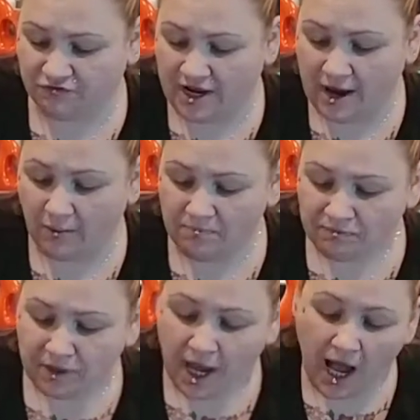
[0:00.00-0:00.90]
Now,
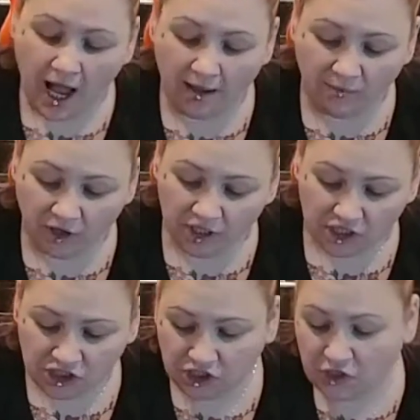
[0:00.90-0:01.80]
I'm going
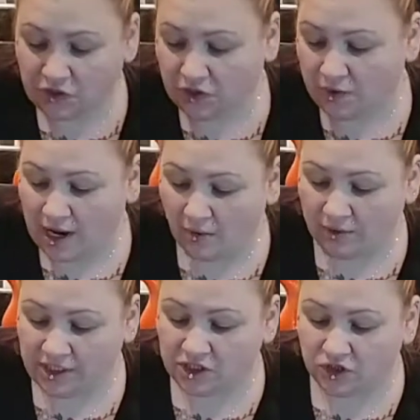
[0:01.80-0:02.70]
to show you how
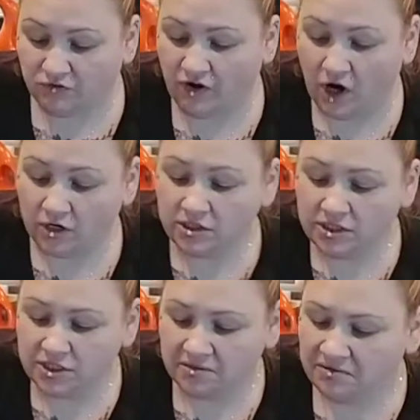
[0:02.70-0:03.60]
we serve ours,
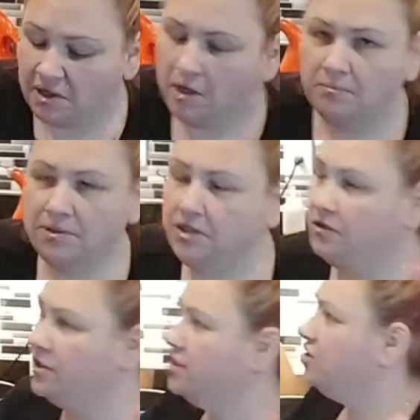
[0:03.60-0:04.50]
but you can